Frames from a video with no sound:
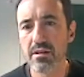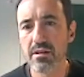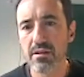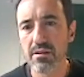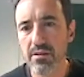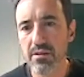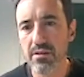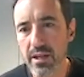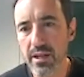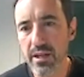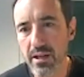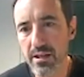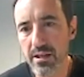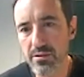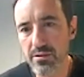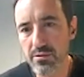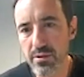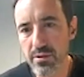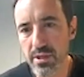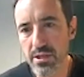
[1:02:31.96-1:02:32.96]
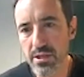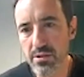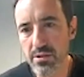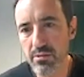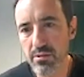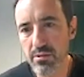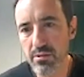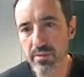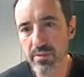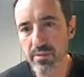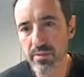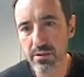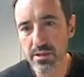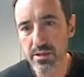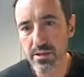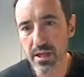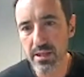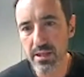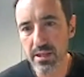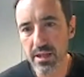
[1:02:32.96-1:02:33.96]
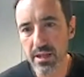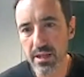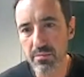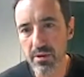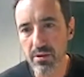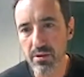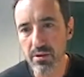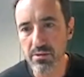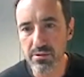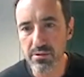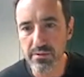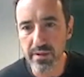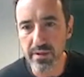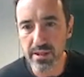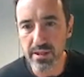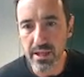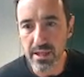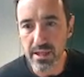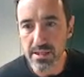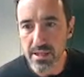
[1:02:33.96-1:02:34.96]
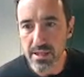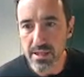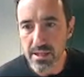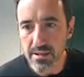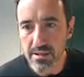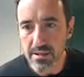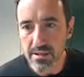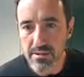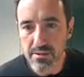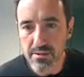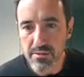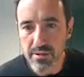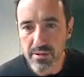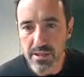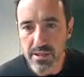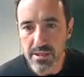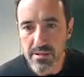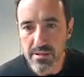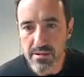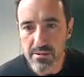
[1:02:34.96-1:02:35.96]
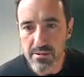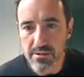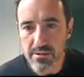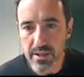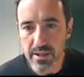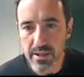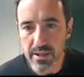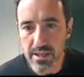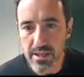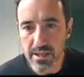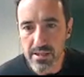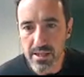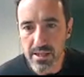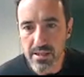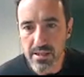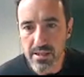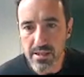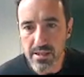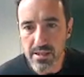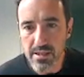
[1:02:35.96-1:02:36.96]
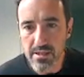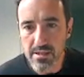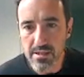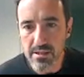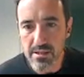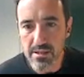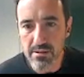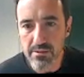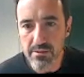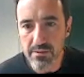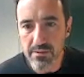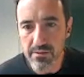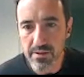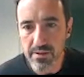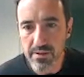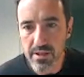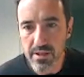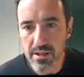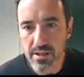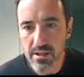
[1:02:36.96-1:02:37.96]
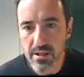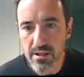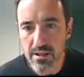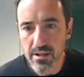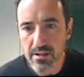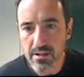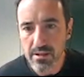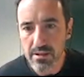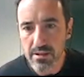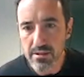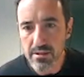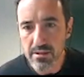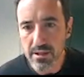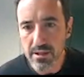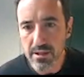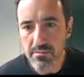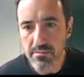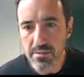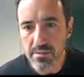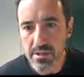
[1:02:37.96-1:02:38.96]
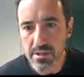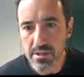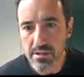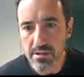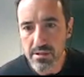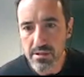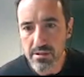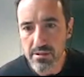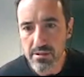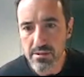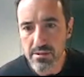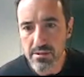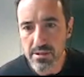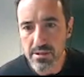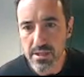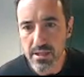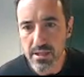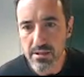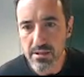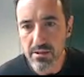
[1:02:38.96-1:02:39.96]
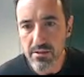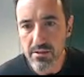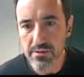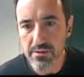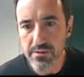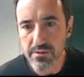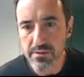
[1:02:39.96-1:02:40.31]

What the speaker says: okay, and to each, because an element on the vertex set, so it's the vertex set is V times the set of